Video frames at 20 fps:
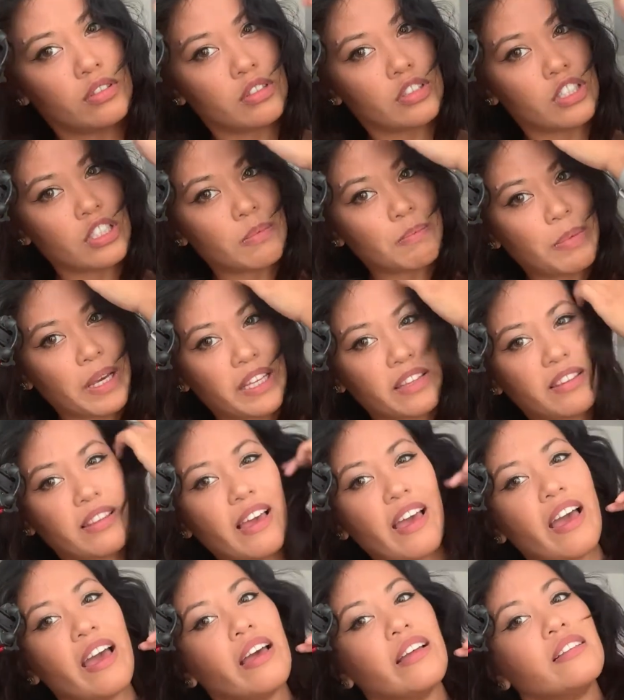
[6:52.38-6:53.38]
Just pick the
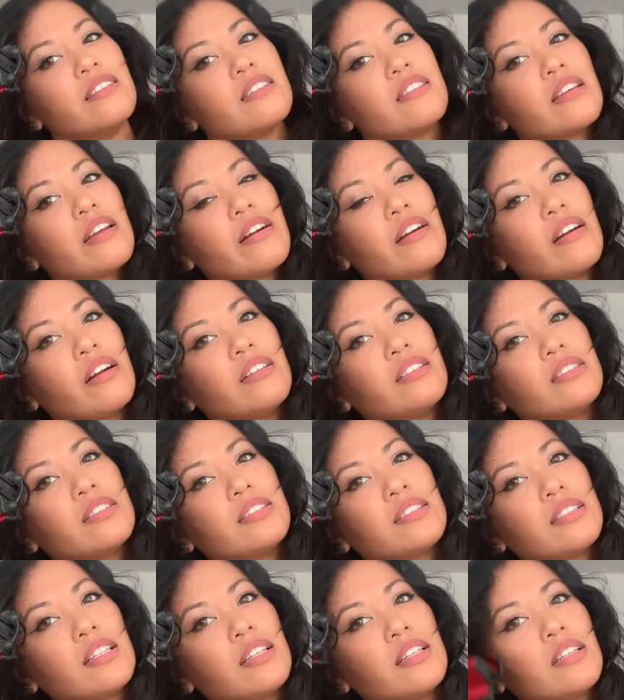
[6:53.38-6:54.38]
ends here and see